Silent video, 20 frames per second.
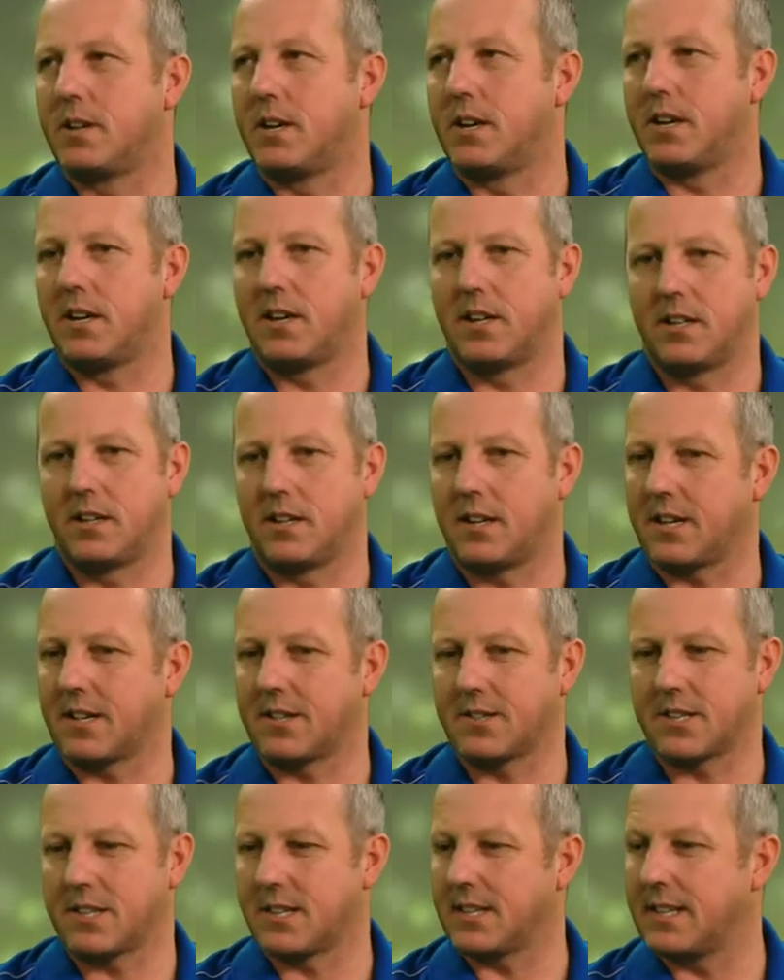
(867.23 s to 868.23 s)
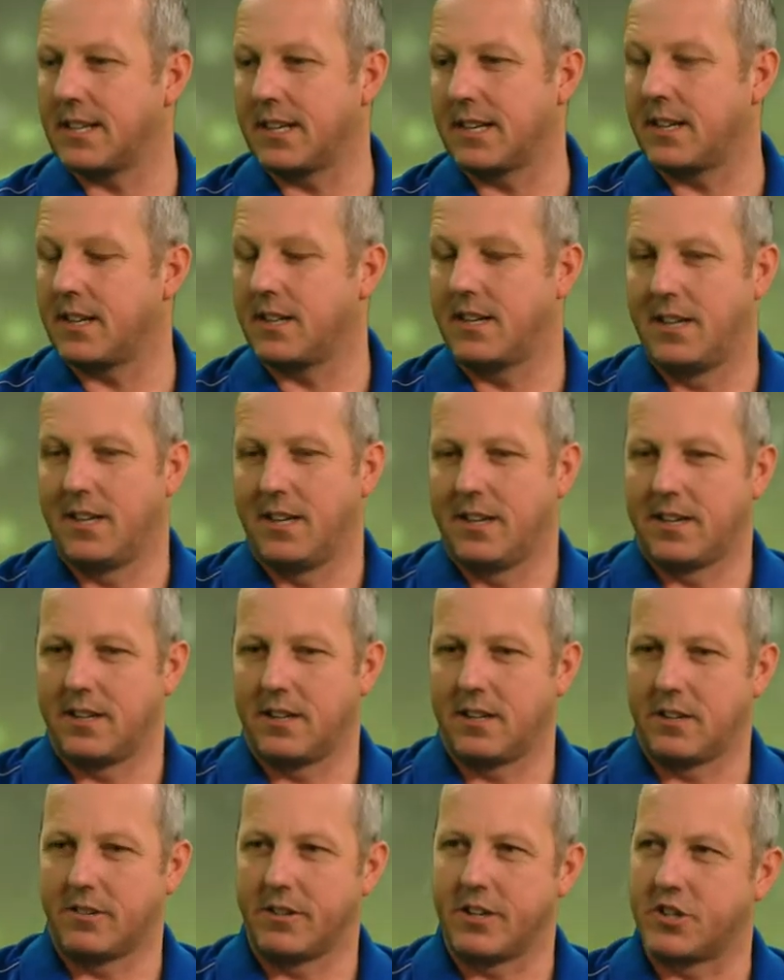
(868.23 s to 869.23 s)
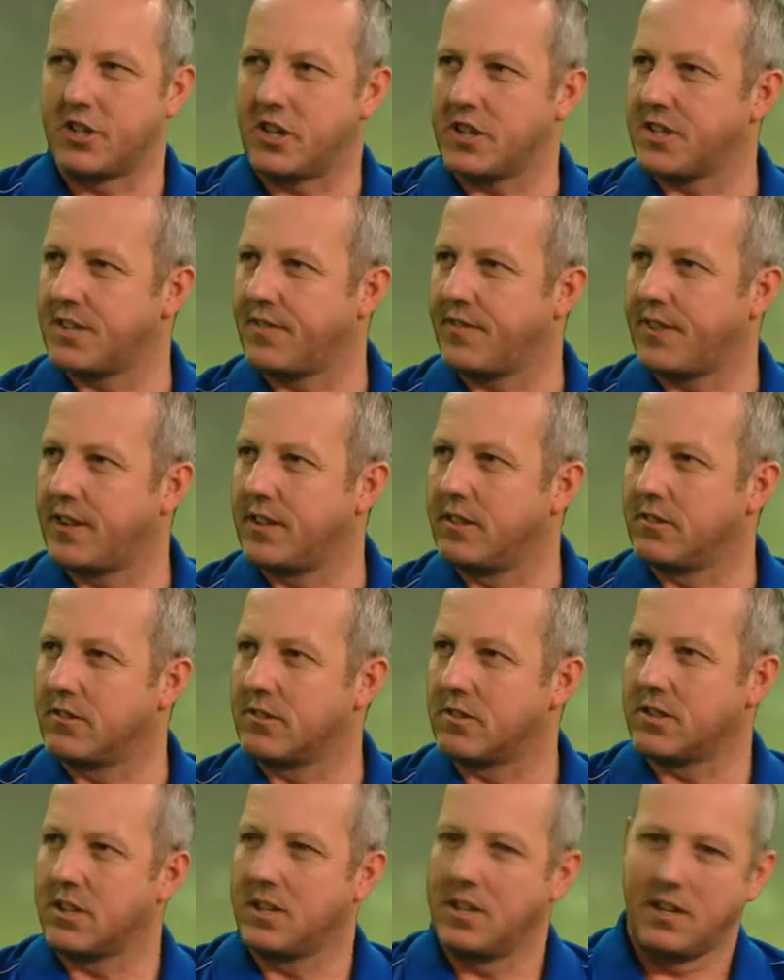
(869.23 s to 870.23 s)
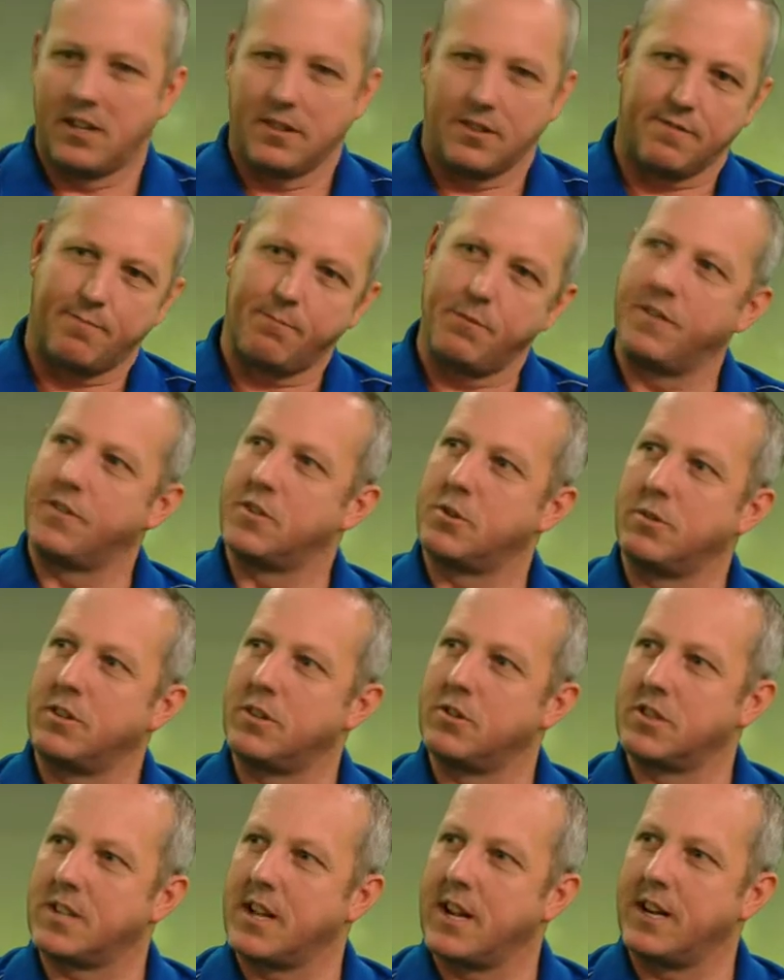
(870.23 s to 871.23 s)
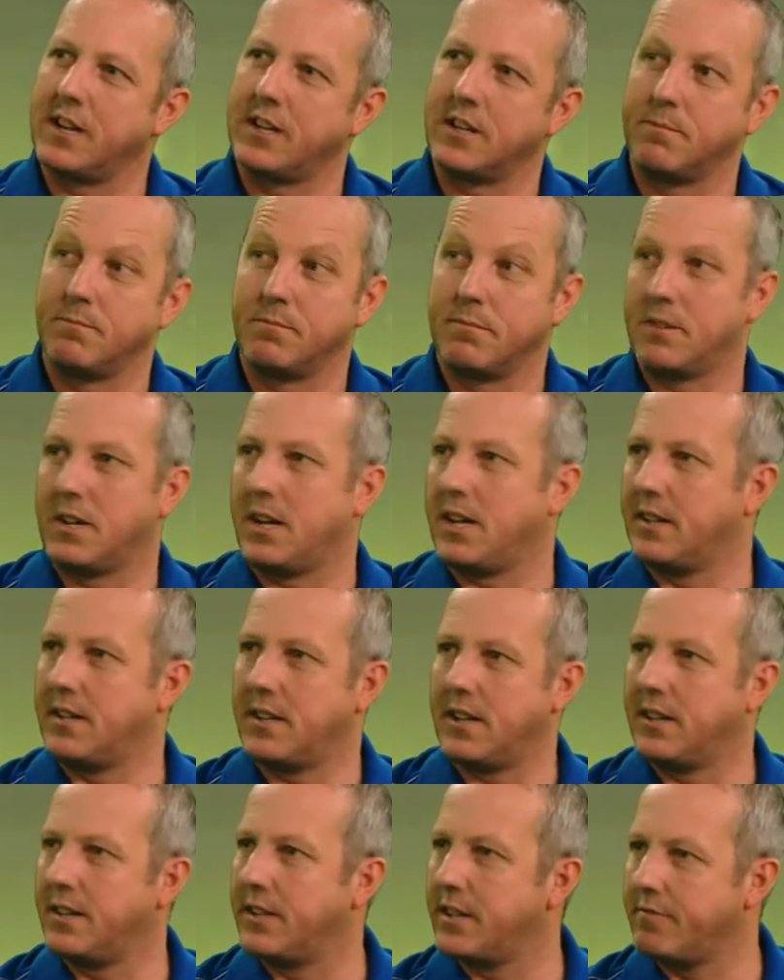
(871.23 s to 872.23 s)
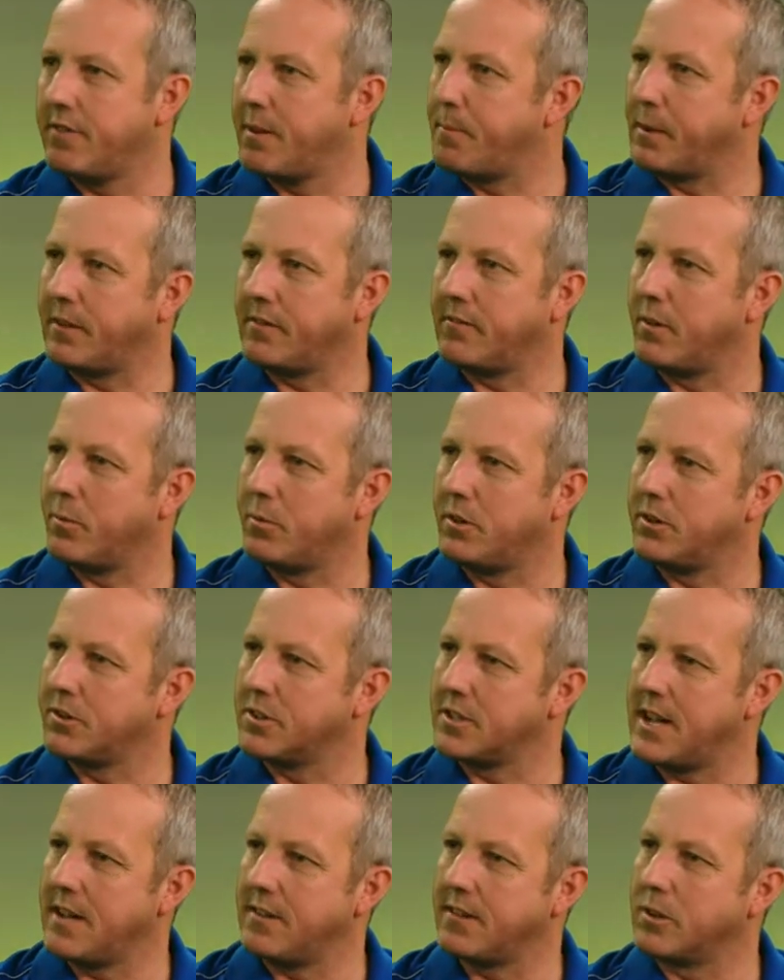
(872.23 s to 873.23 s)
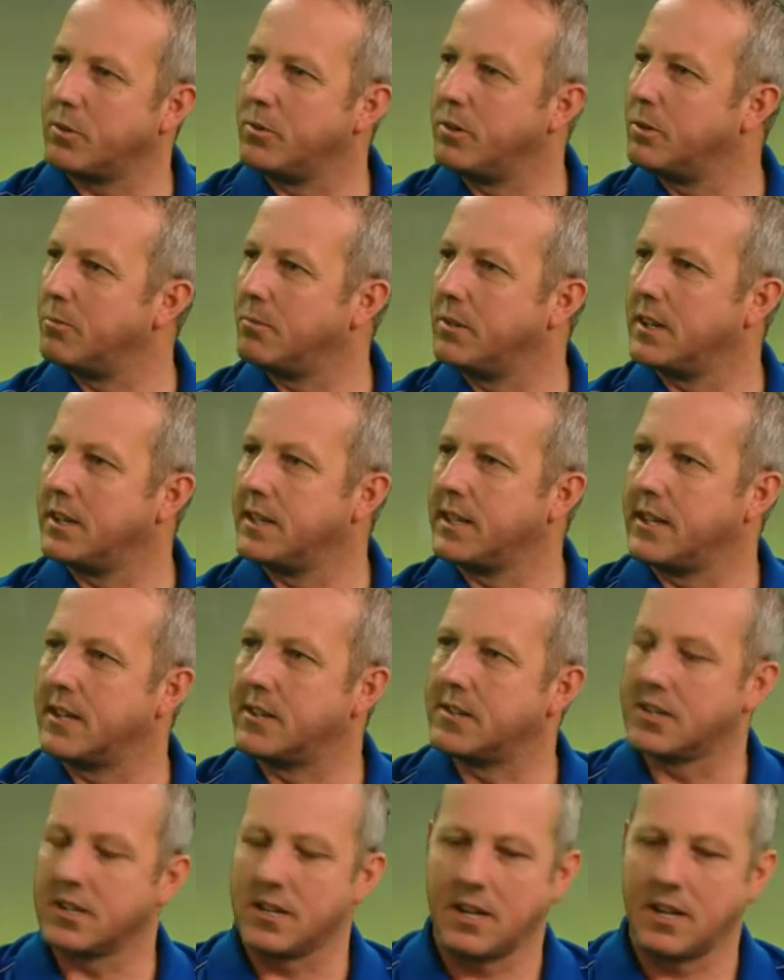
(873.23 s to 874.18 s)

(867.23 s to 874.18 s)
Like I said earlier, your Chesterfields, they've moved to a new stadium and they're reaping the rewards now. They're going up the leagues.